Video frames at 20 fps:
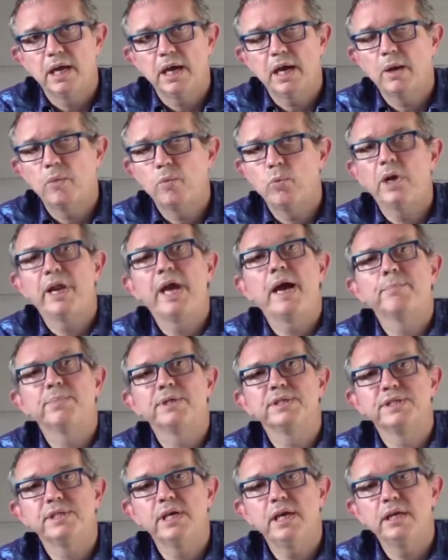And what
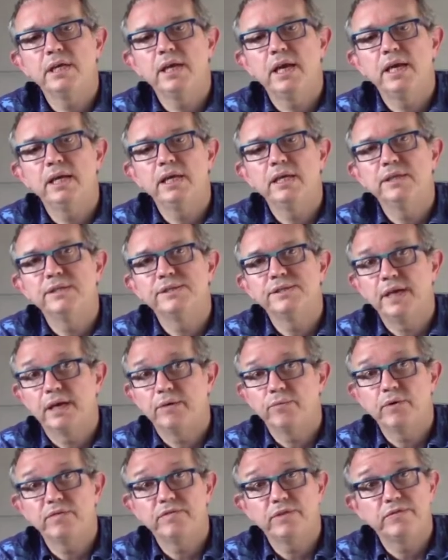happens then is
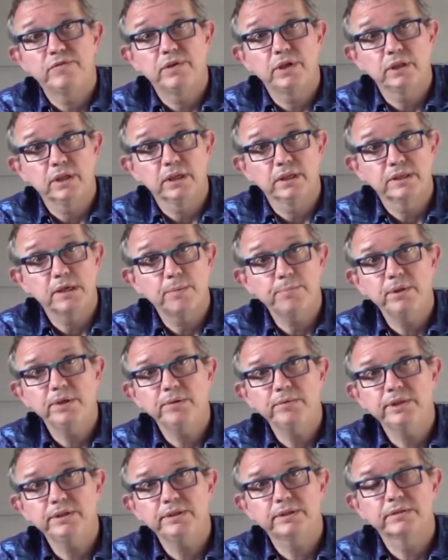that Revit file gets
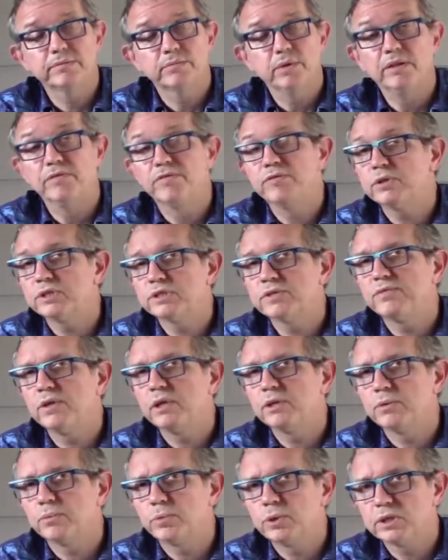uploaded. Well, first of
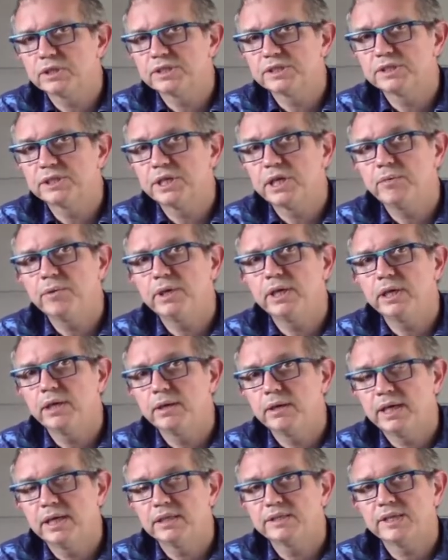all, the work sharing
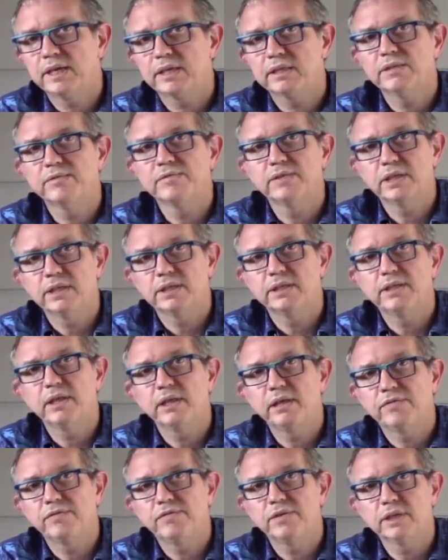gets activated,
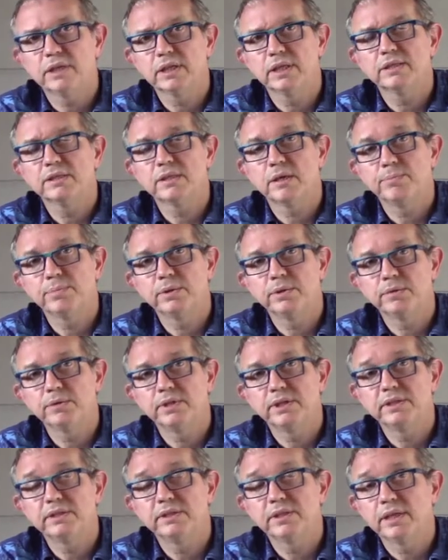then the file gets
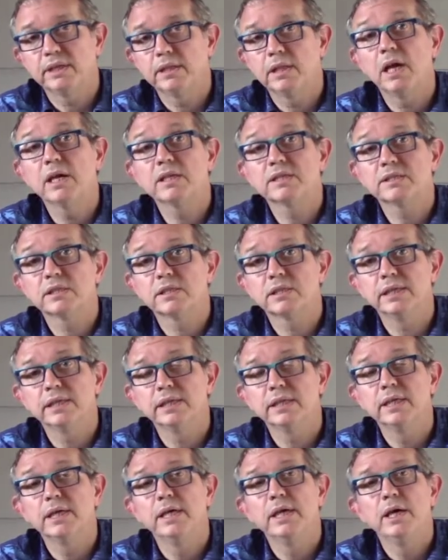uploaded, and
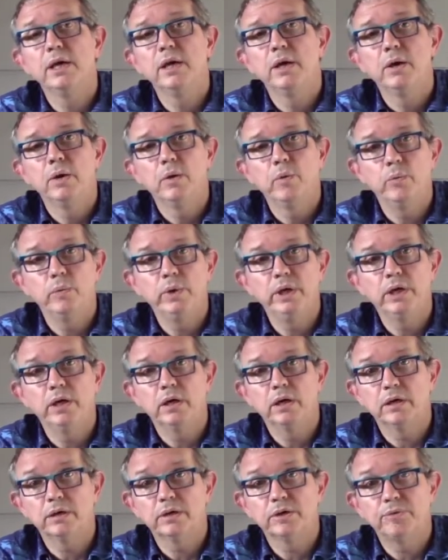lastly, we
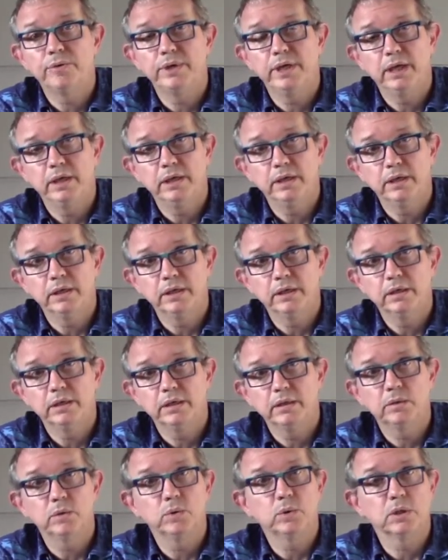are creating
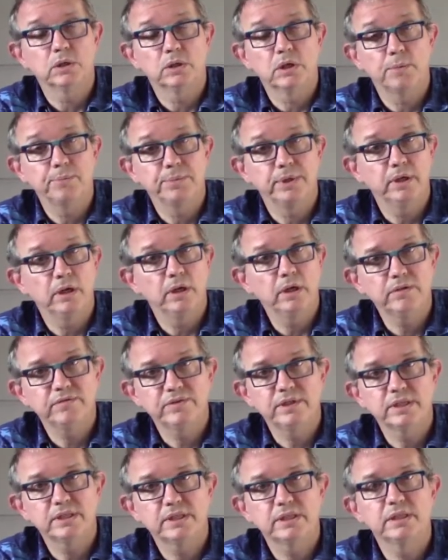a local copy. All
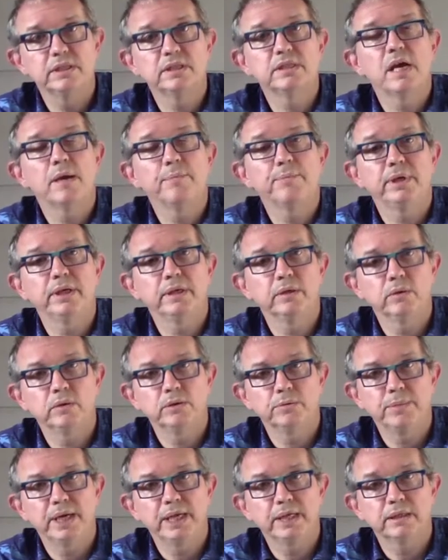of this is happening
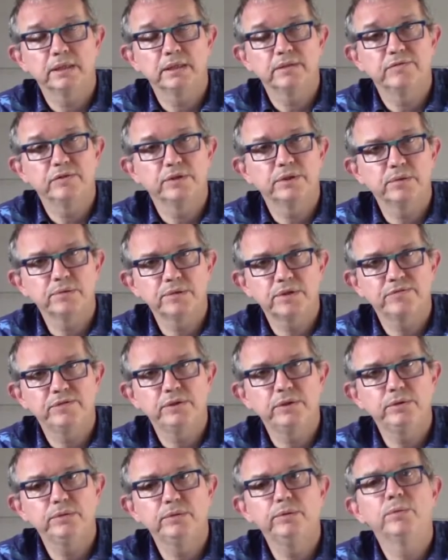automatically. For those of
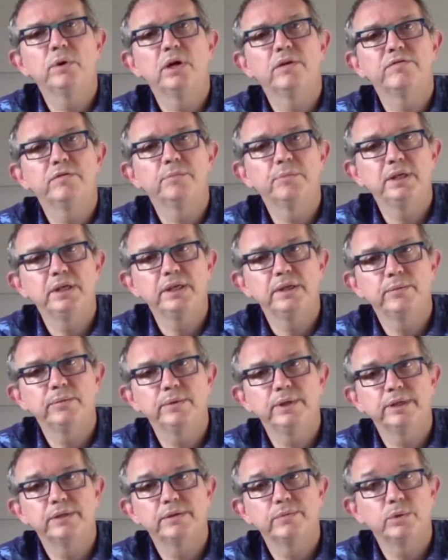you who are familiar
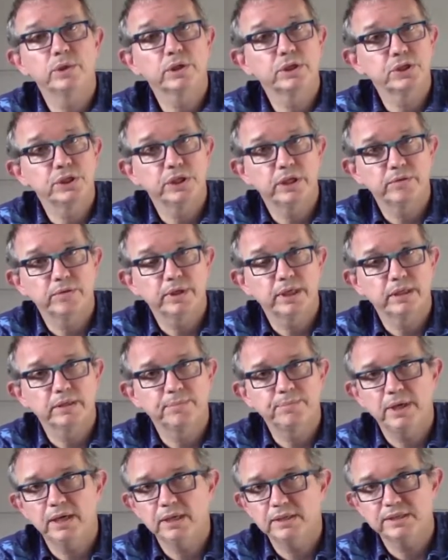with work sharing in the
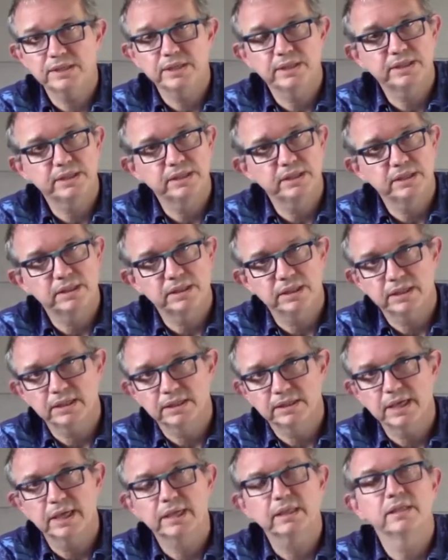past, this is
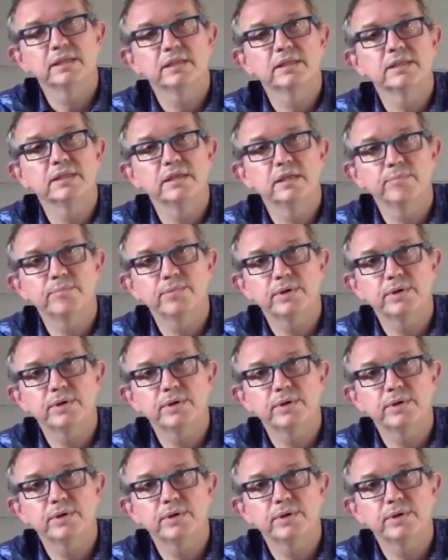exactly the same